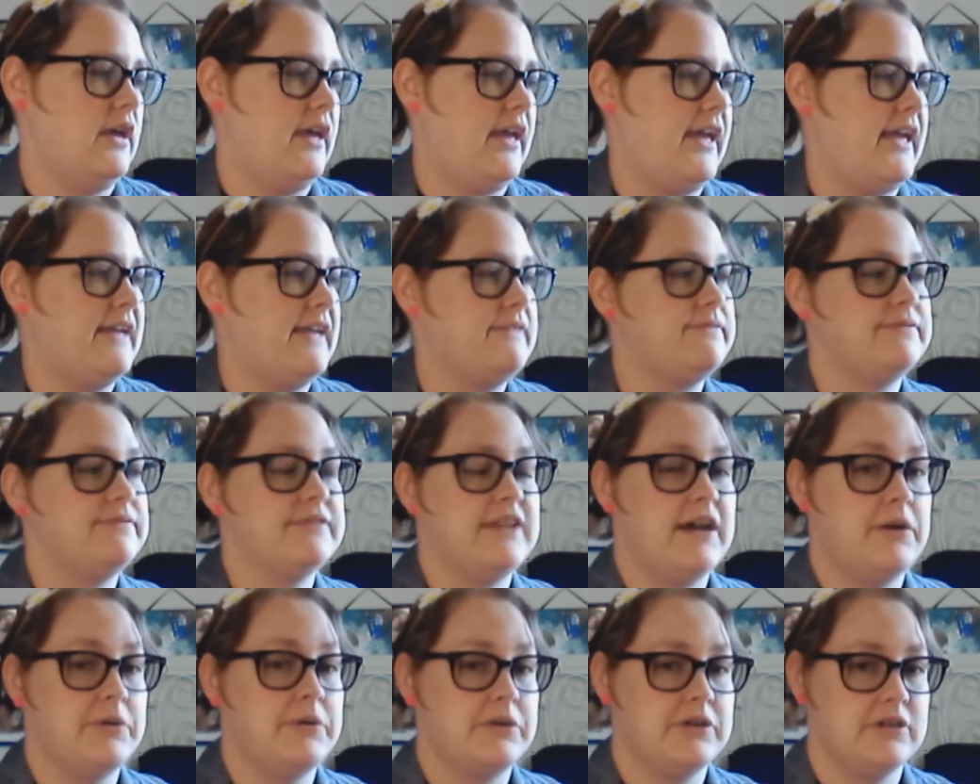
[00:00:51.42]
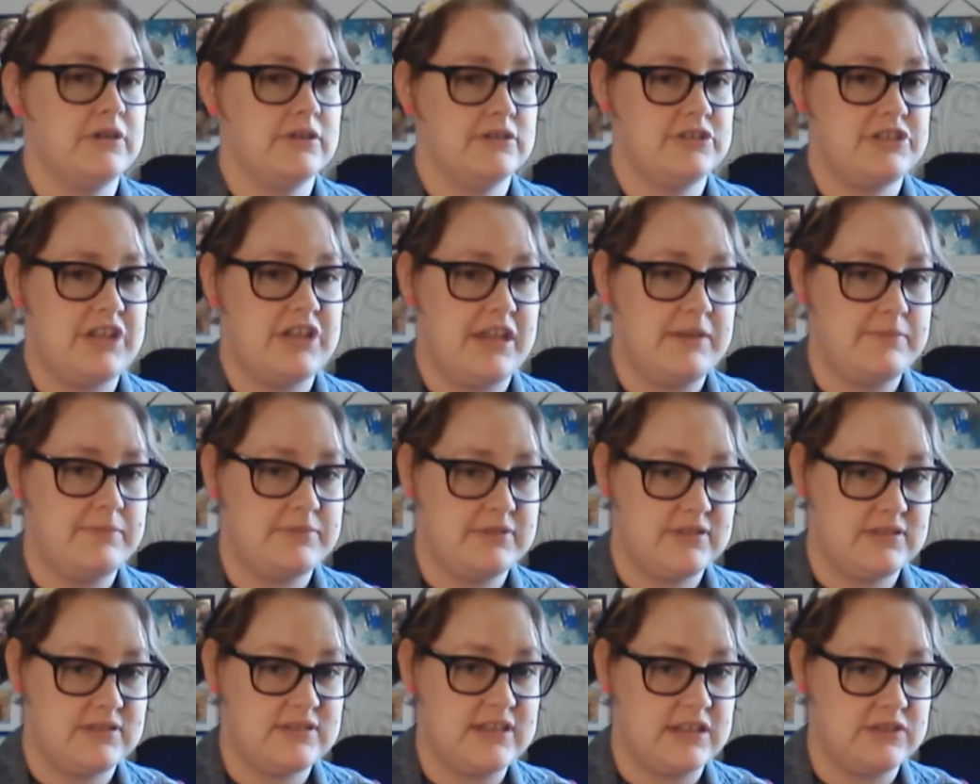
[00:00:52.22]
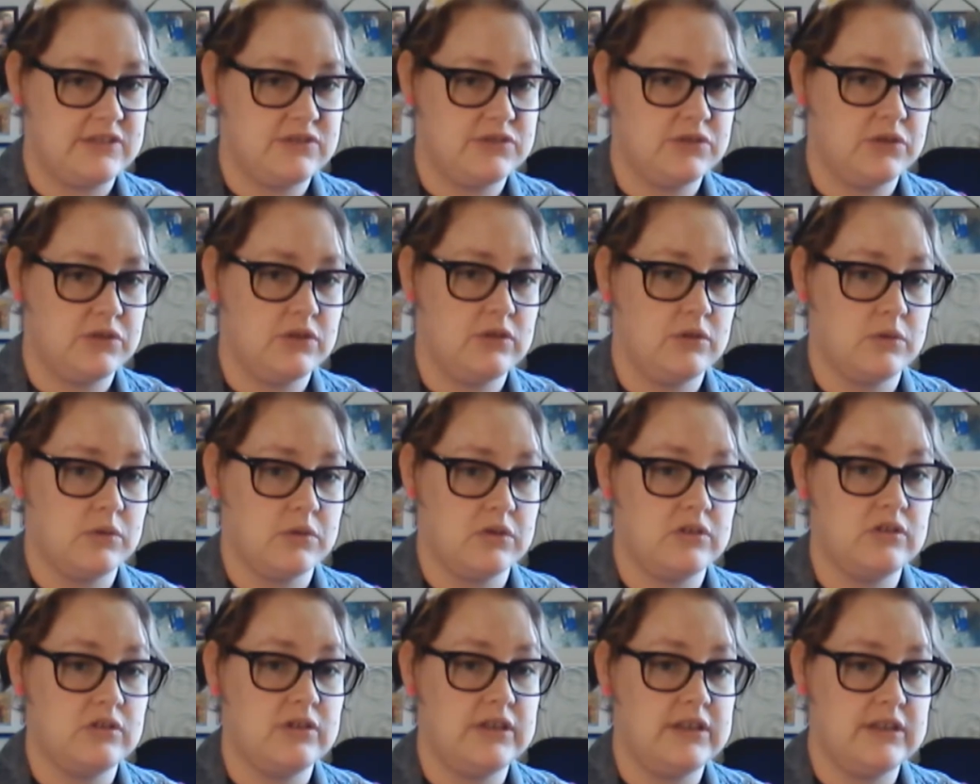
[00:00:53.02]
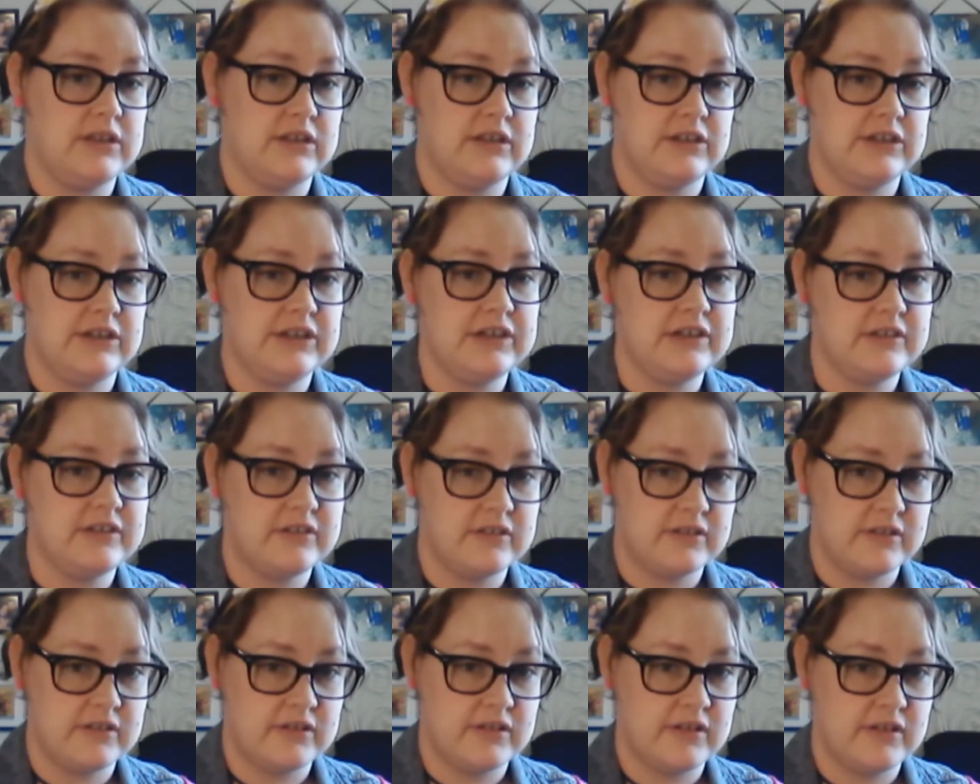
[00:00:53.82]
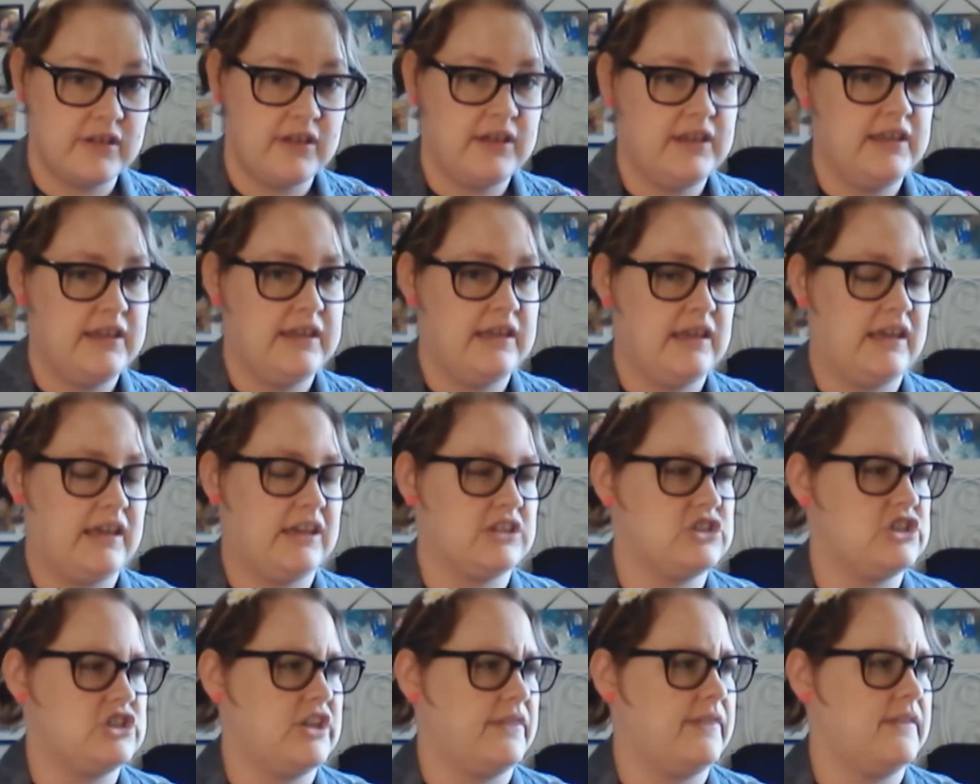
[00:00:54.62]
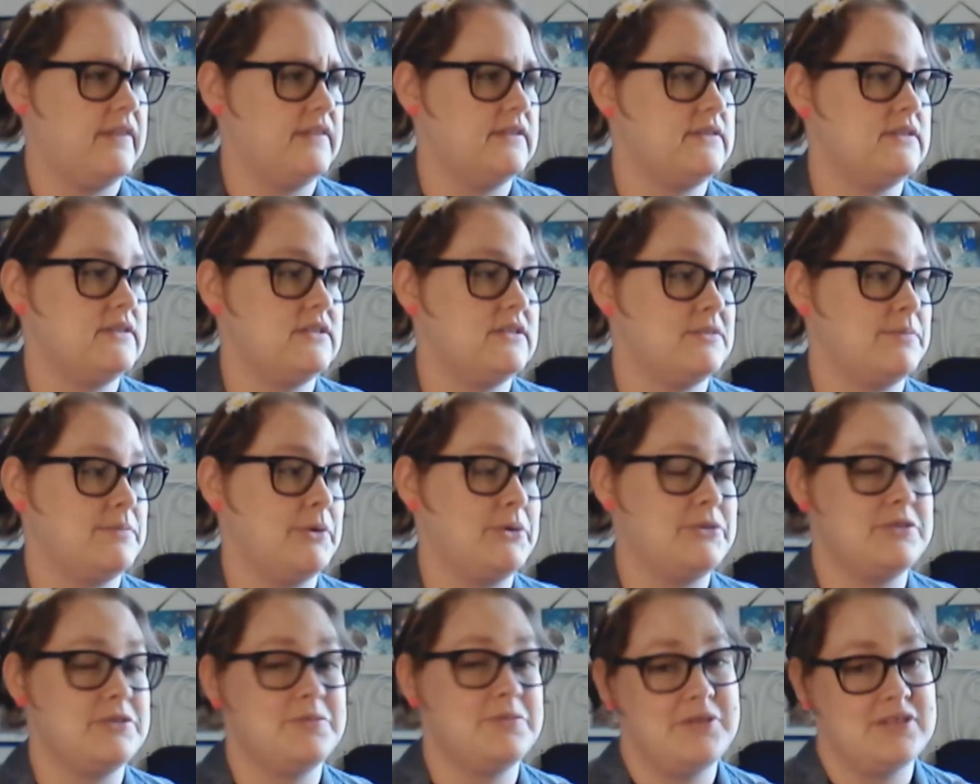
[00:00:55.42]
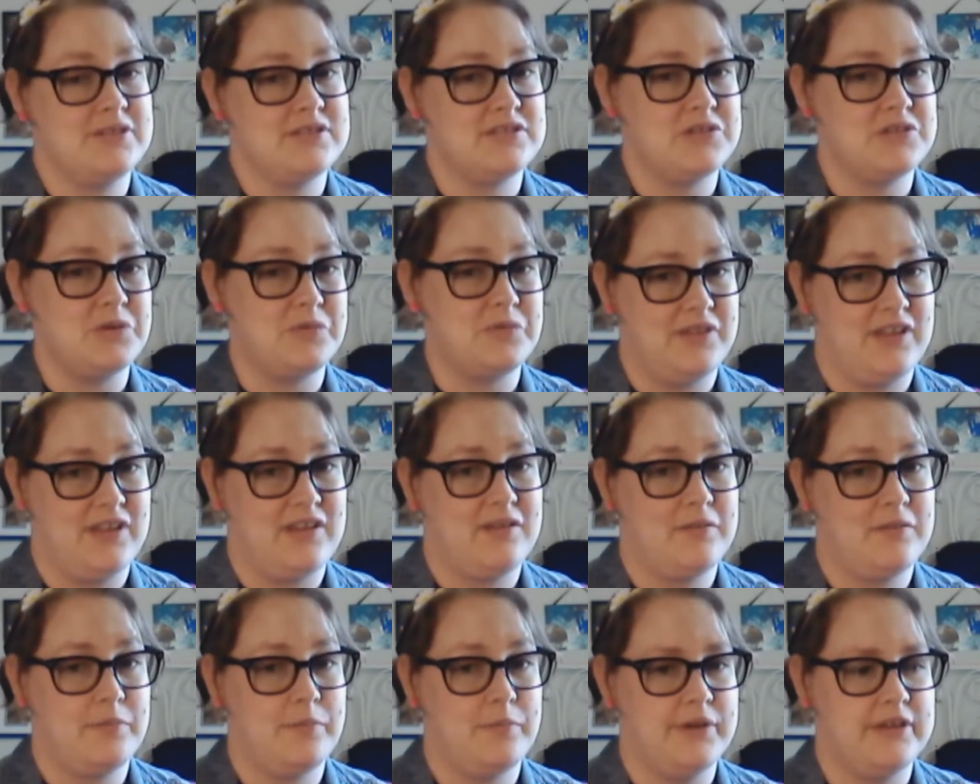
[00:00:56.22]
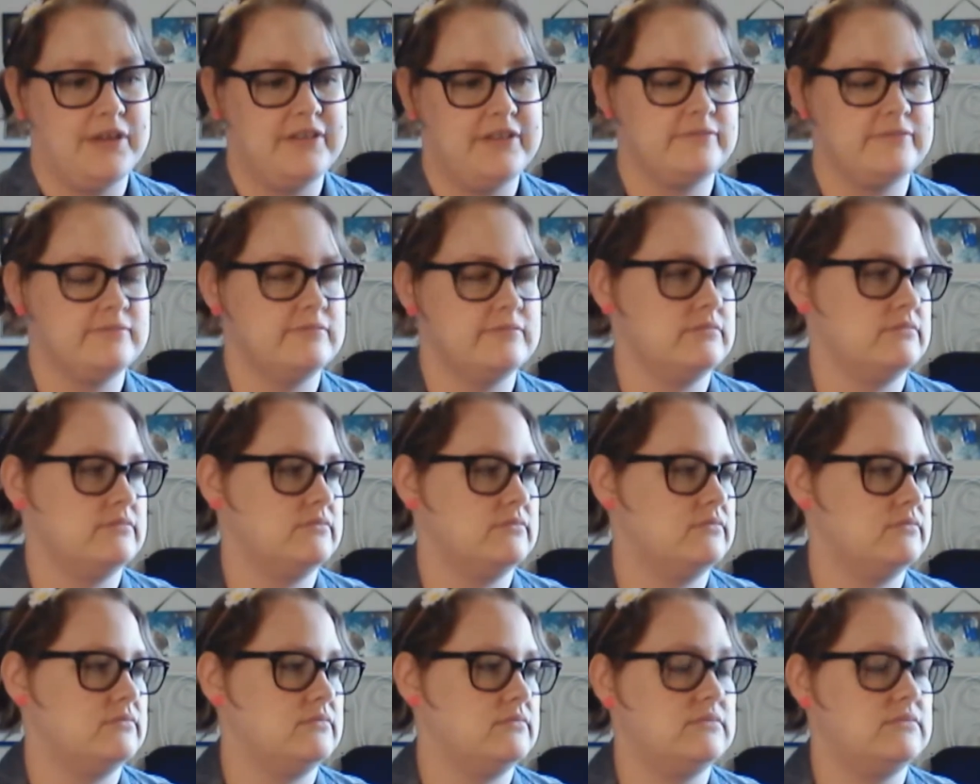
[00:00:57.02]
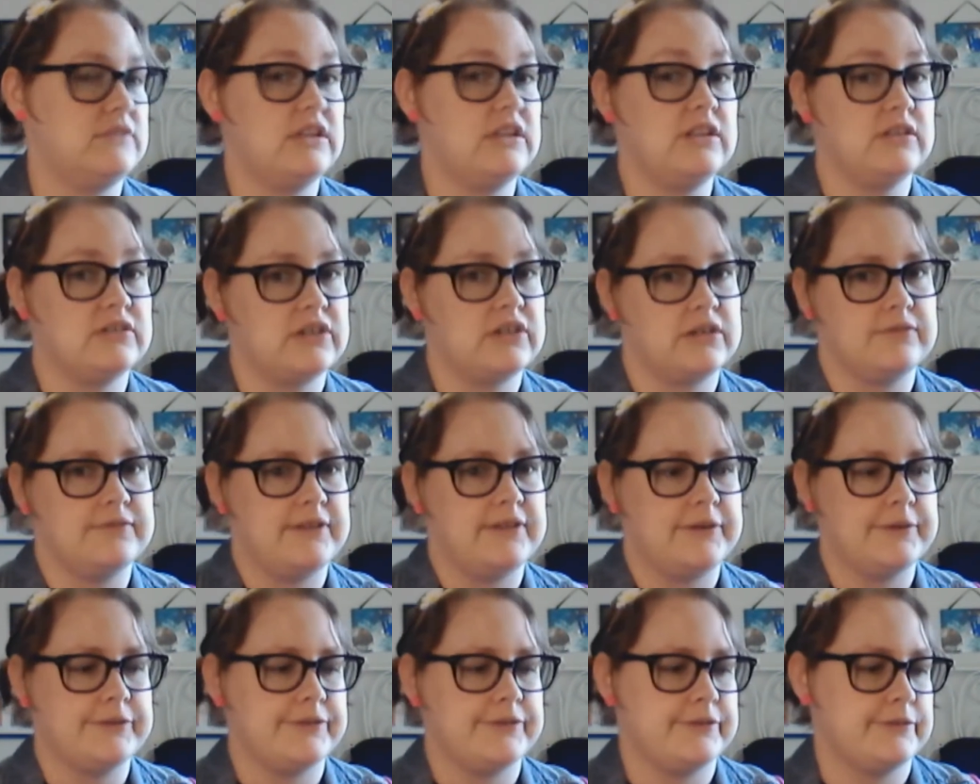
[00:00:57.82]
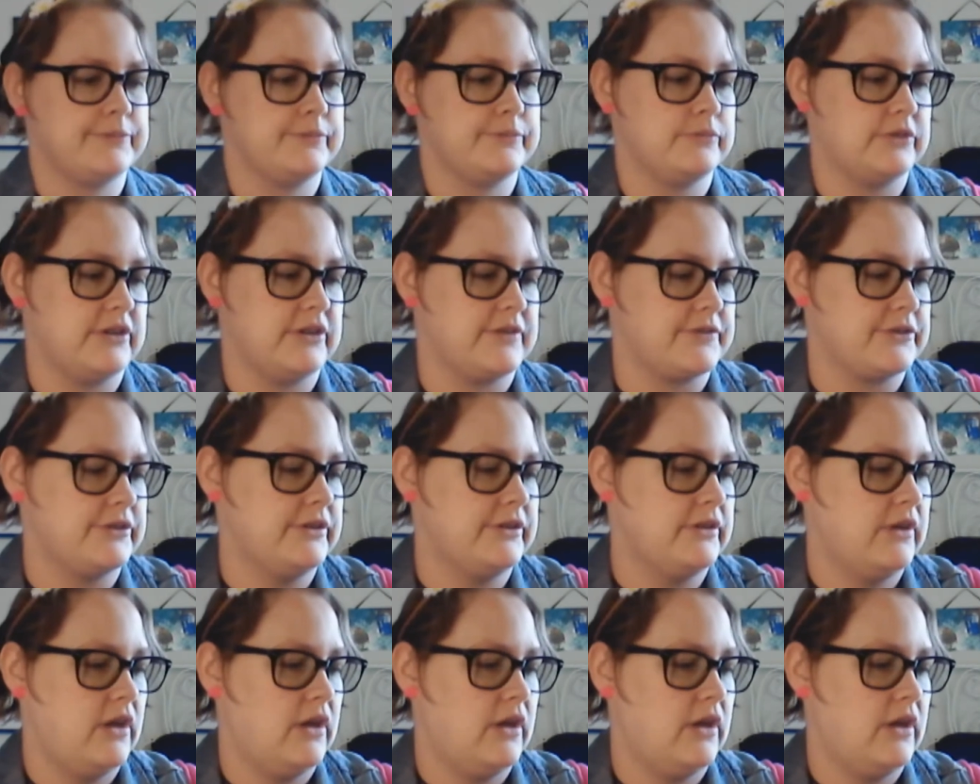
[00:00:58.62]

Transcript: A flower-shaped stencil or cookie cutter. Actually, I think this is supposed to be a snowflake, but it looks like a flower, so whatever.